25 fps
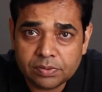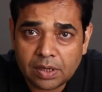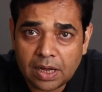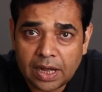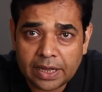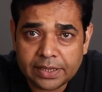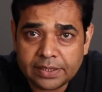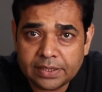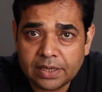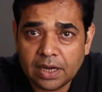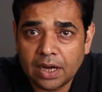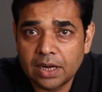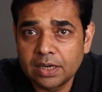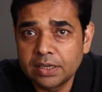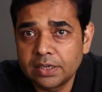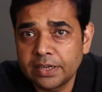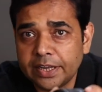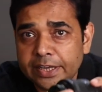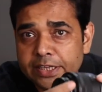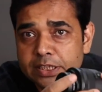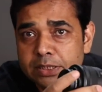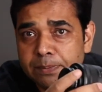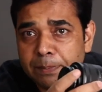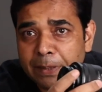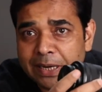I can't
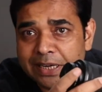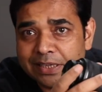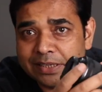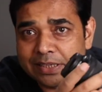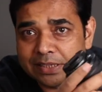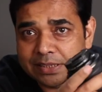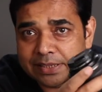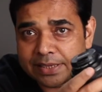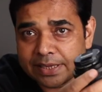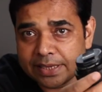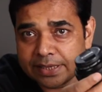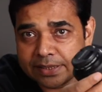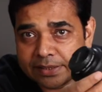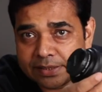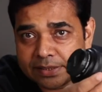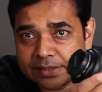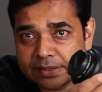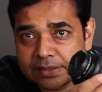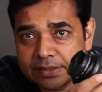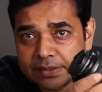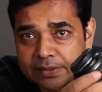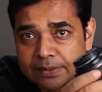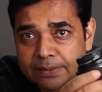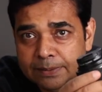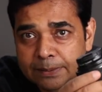expand this
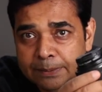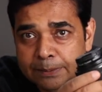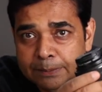lens.